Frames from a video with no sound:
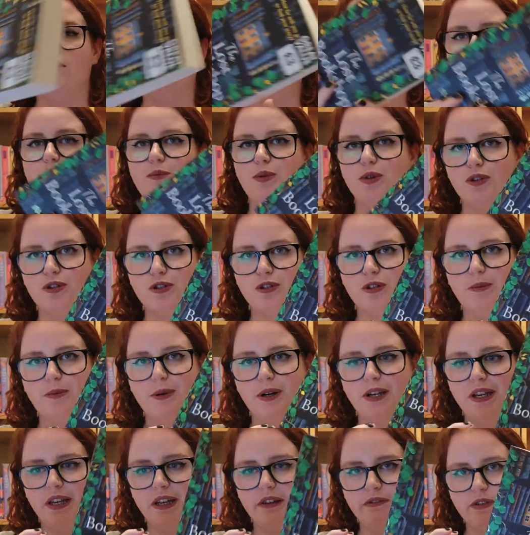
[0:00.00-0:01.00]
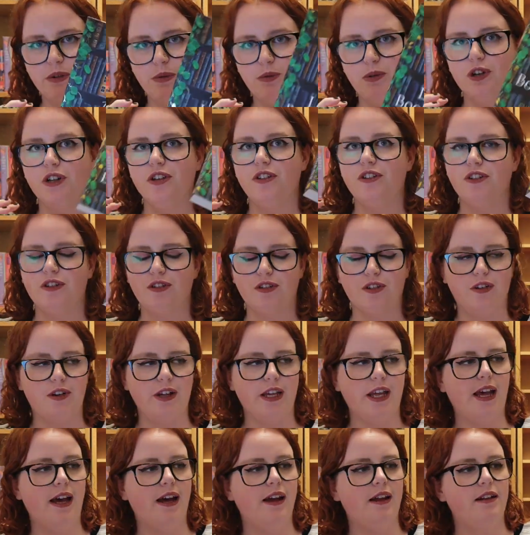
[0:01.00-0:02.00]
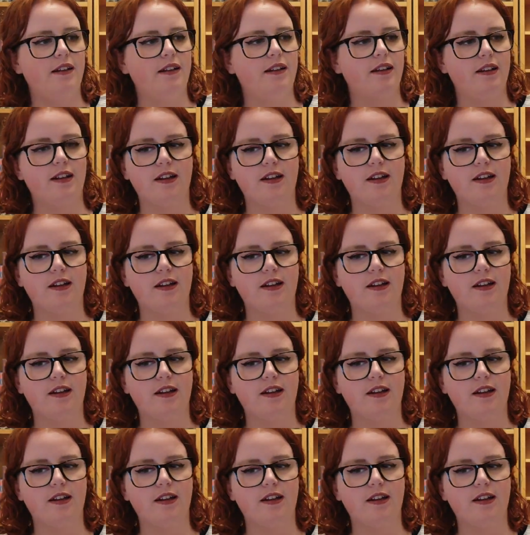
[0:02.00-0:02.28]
Lost Bookshop by Evie Woods, not yet.